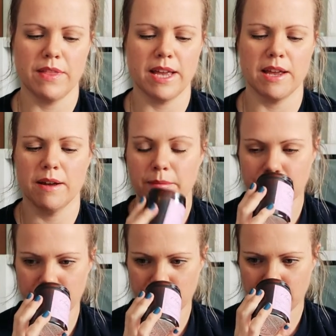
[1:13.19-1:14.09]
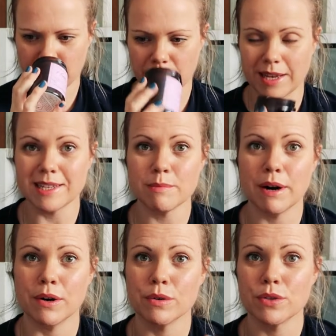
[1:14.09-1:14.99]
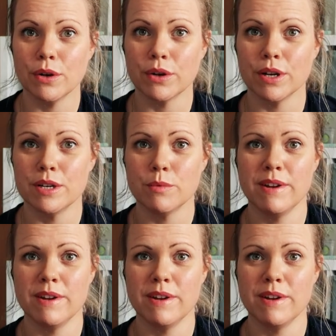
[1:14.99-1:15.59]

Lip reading: They smell so good.